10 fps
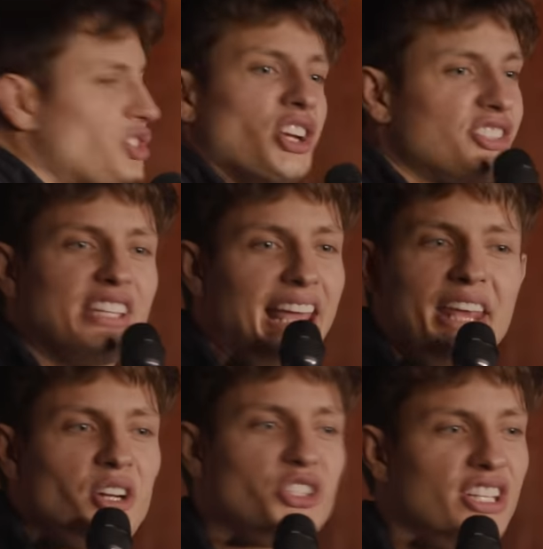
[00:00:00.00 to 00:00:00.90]
just an
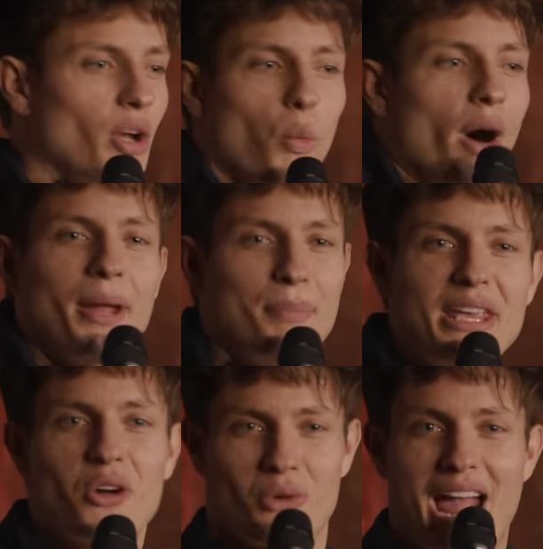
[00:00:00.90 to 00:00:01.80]
energy you want to
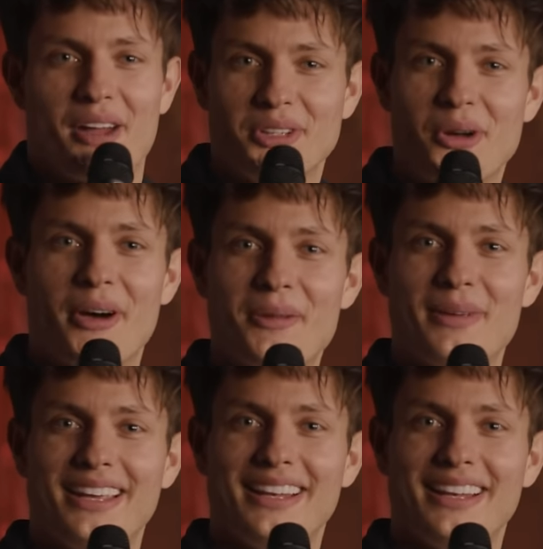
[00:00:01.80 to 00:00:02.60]
be around. You know what I